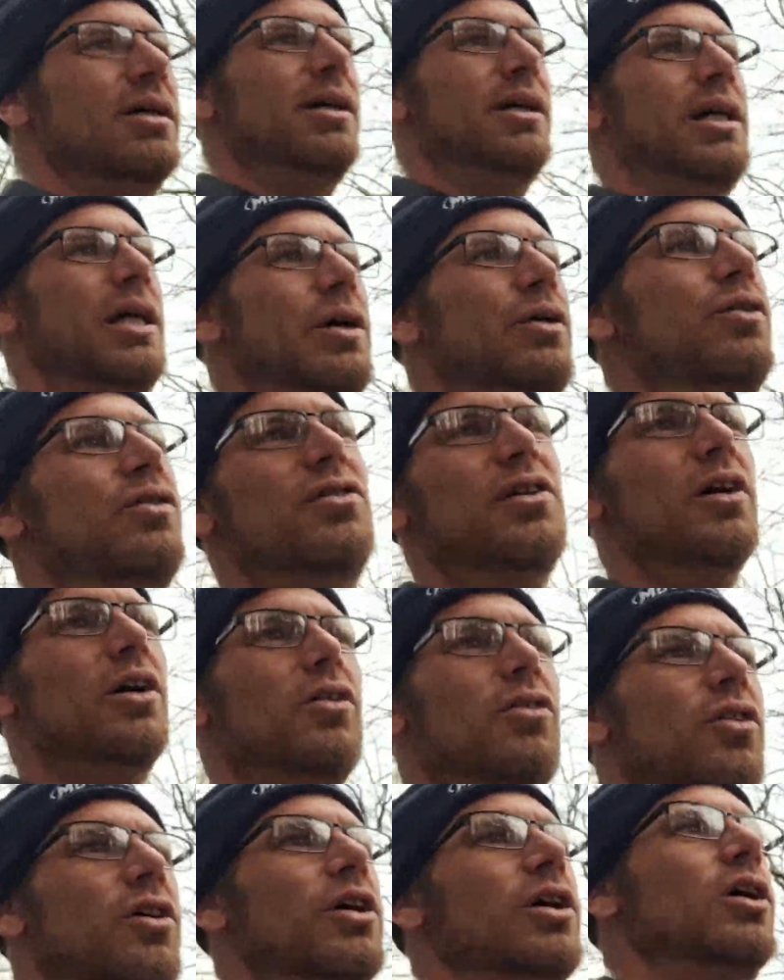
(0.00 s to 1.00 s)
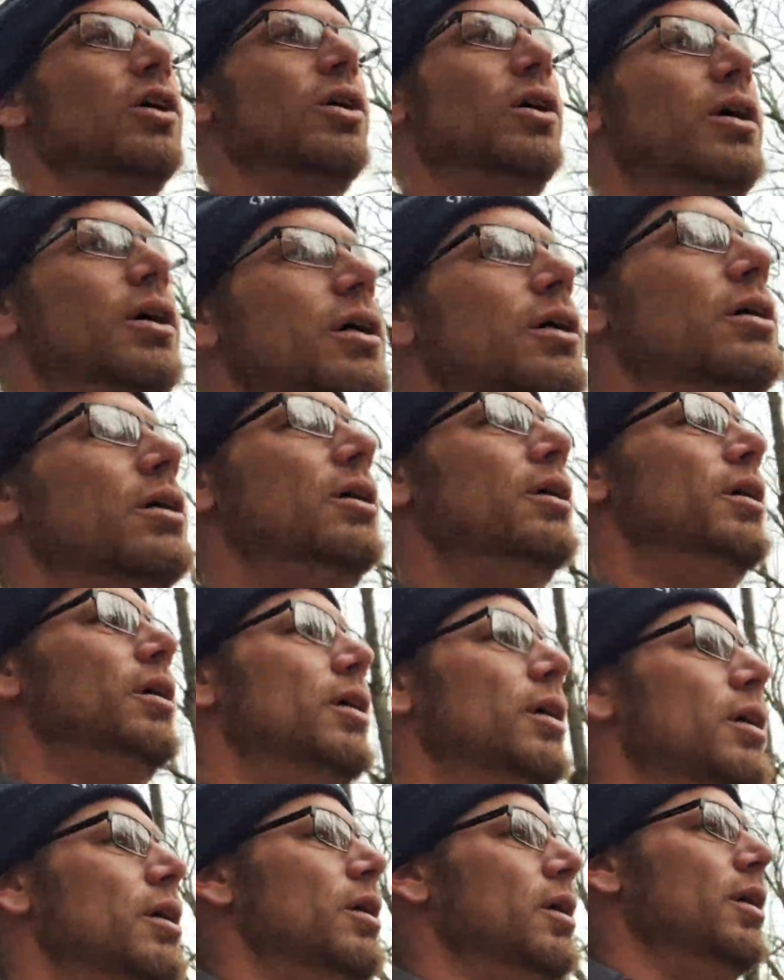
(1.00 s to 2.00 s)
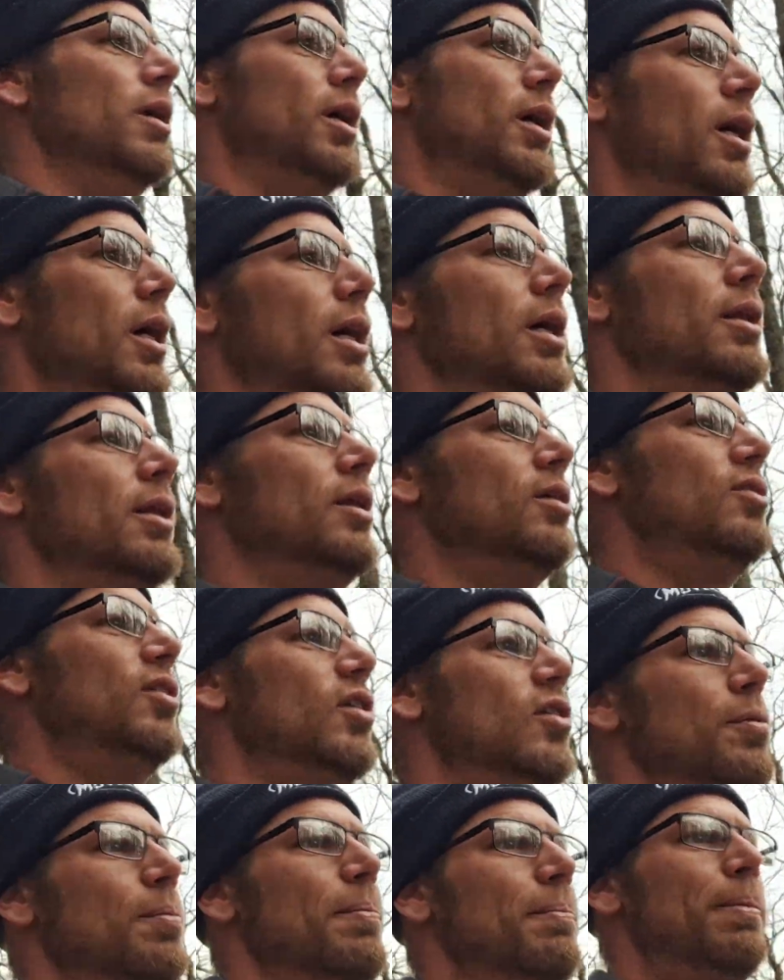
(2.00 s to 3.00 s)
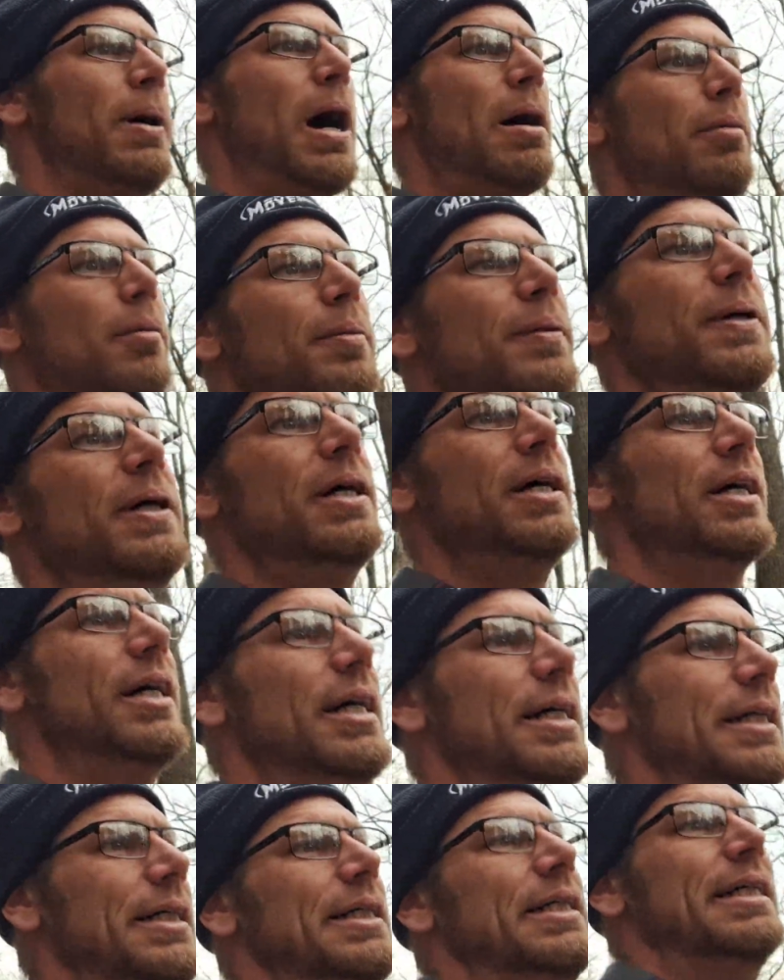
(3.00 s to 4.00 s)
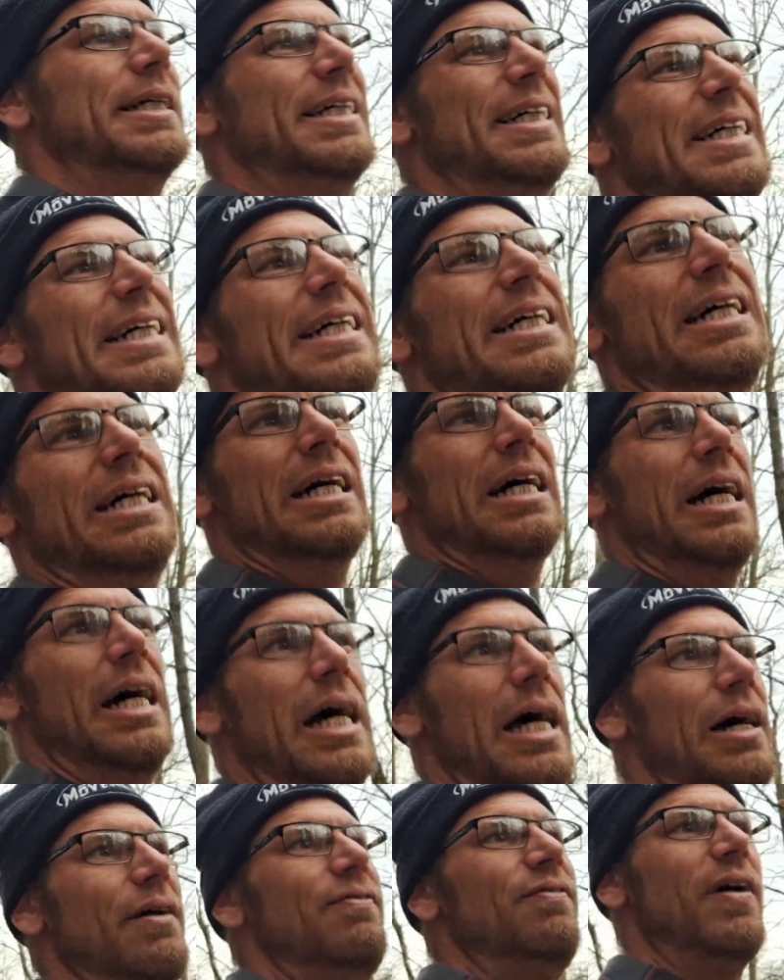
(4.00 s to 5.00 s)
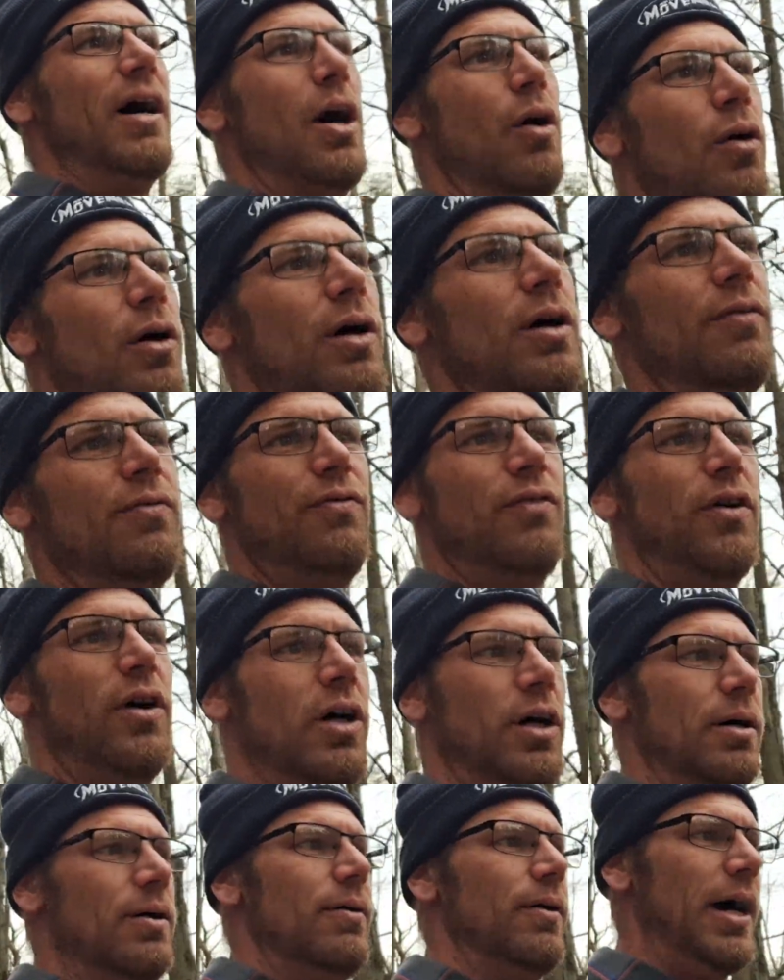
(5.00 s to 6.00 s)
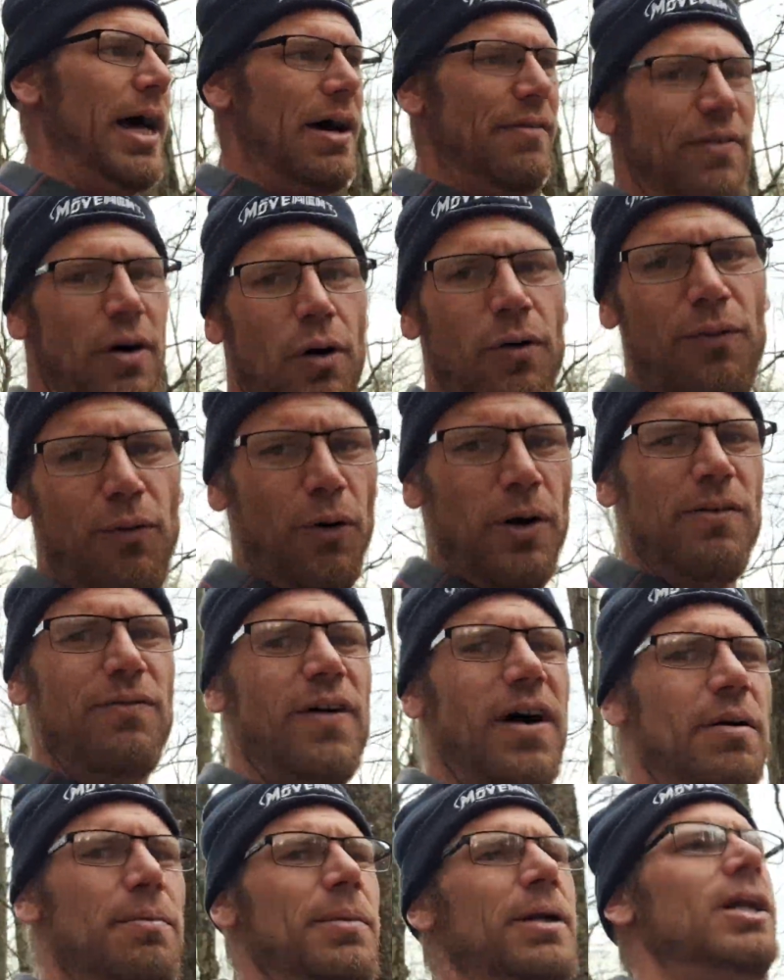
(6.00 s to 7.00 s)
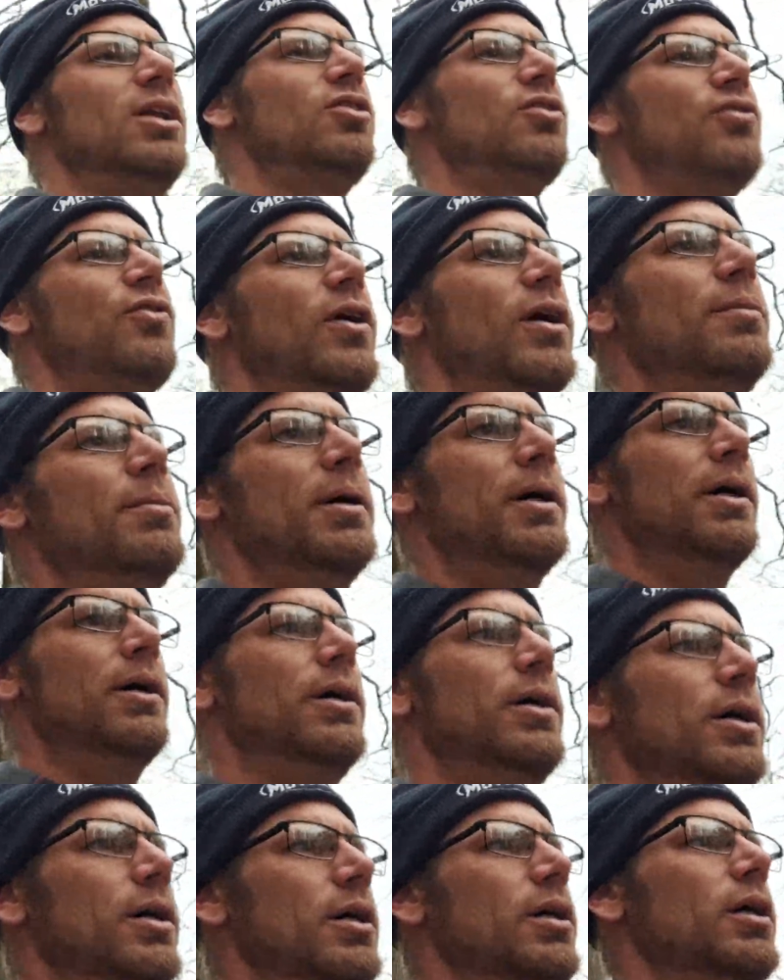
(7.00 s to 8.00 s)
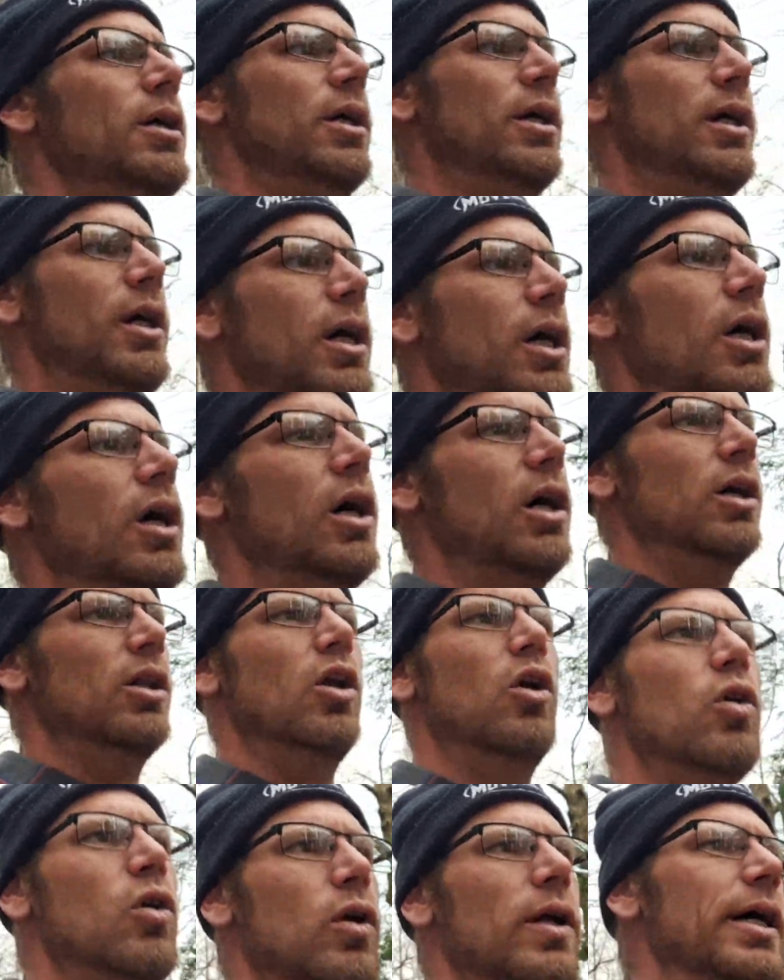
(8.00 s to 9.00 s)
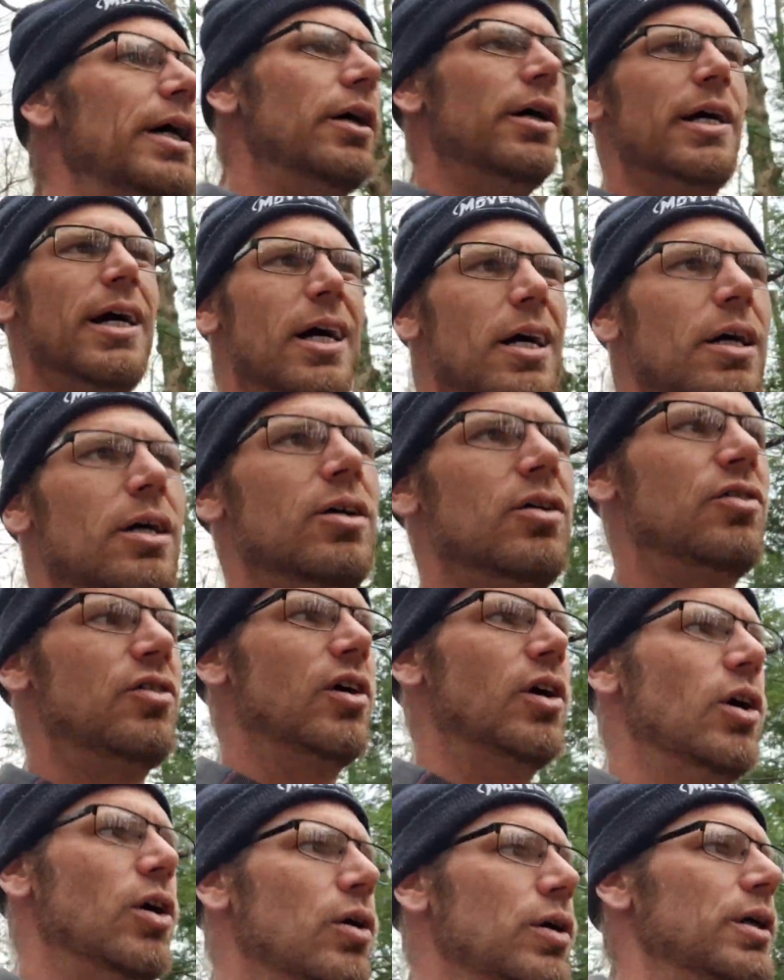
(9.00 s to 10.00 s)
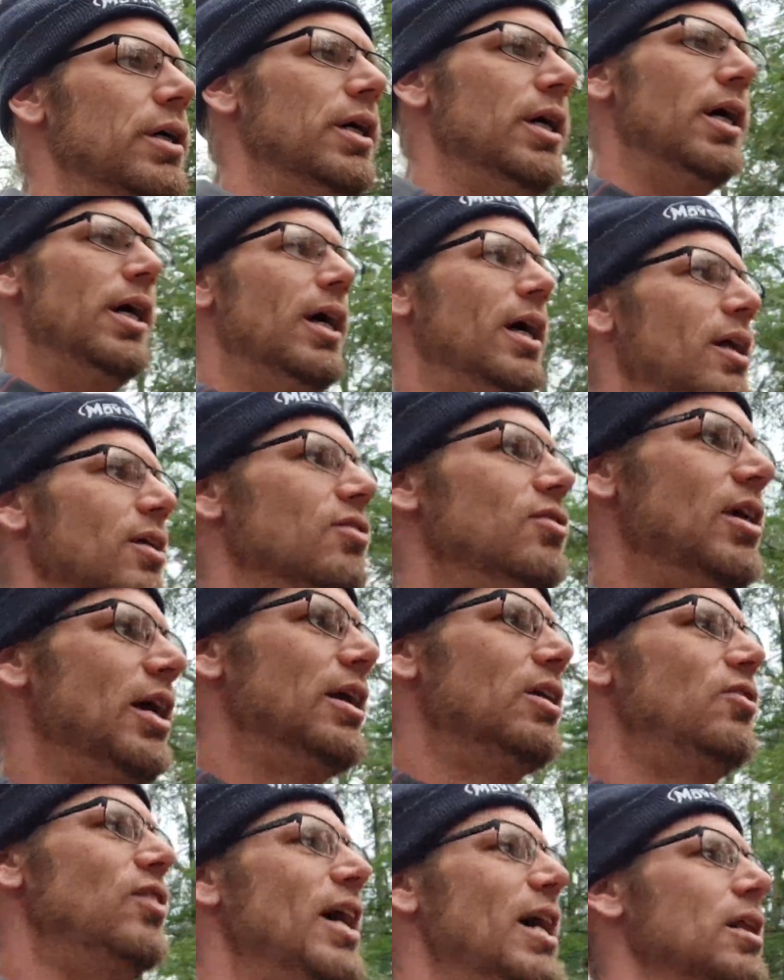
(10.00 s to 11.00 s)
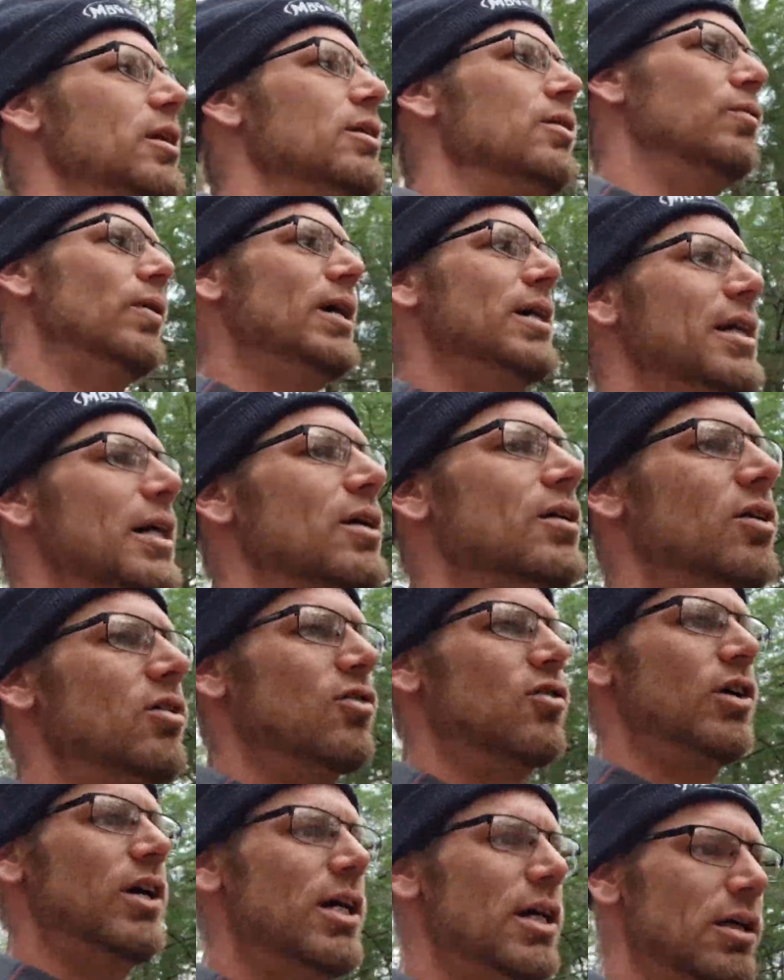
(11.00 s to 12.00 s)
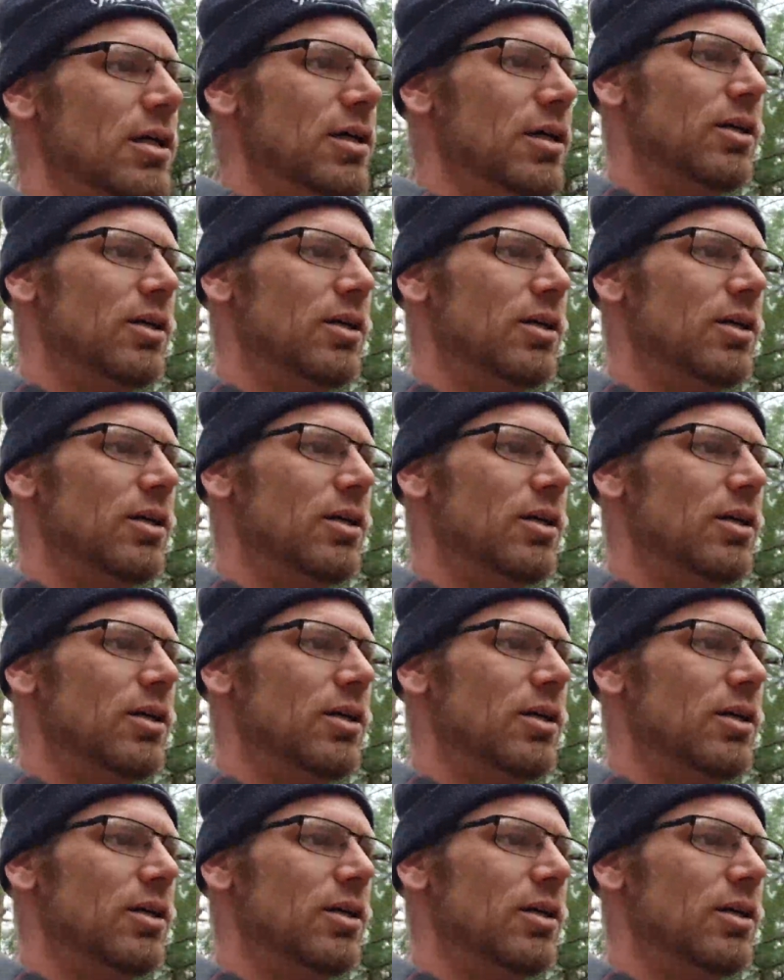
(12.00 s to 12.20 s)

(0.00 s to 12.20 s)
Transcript: It was years ago. This is probably half hour, 45 minutes from our local area, so it's not exactly right down the street.